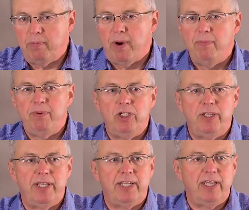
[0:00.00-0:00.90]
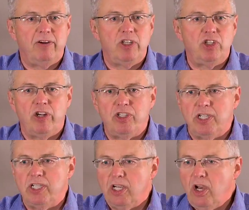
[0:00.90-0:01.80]
It might be that there are
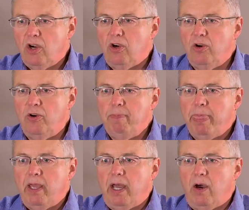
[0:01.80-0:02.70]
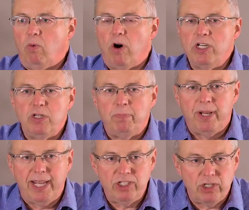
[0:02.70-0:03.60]
churches who want to
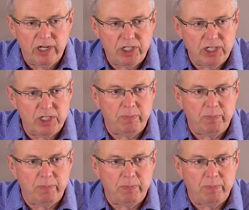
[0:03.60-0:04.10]
plant churches,